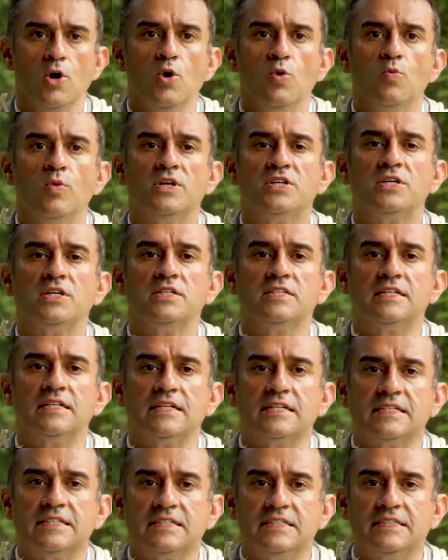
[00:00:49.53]
which is an
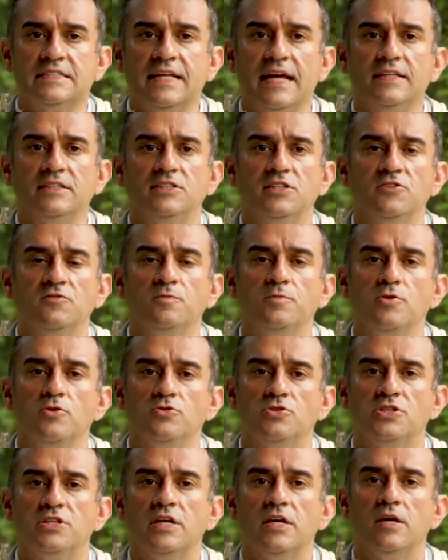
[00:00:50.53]
extensive
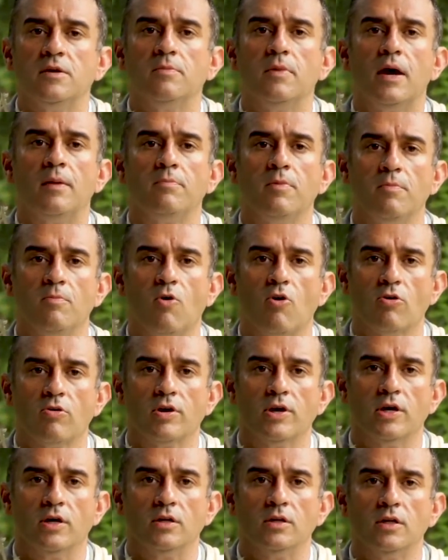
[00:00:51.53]
museum and
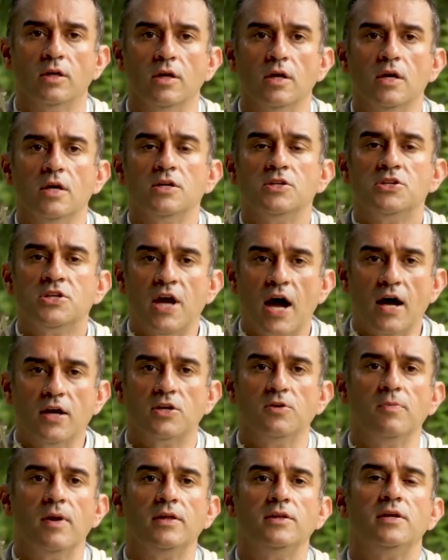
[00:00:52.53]
memorial
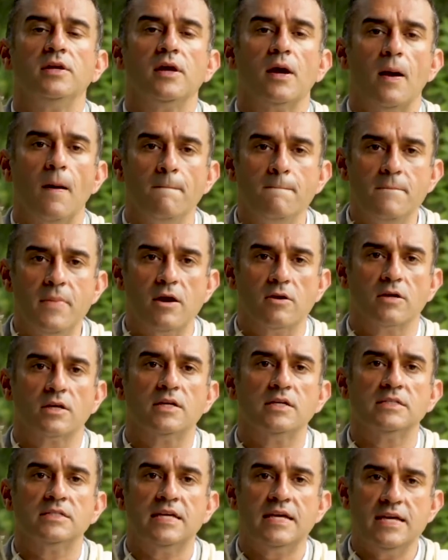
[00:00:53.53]
documenting
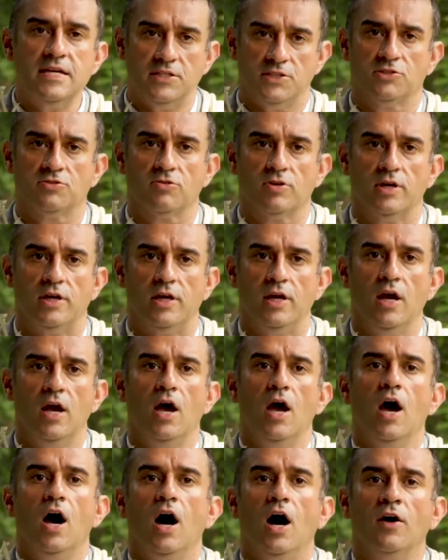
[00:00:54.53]
America's history
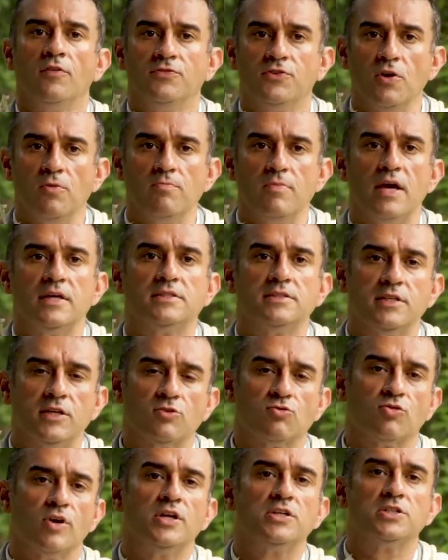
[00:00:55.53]
of domestic
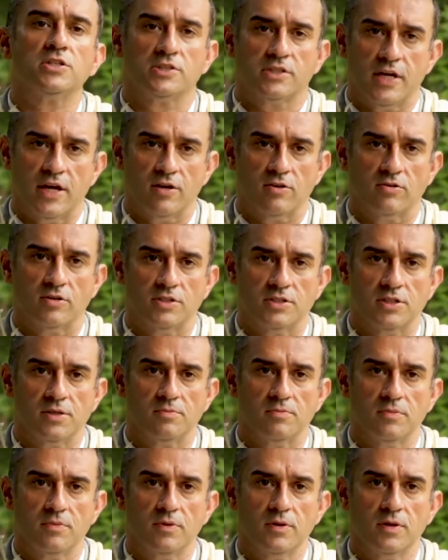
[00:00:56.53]
racial terrorism,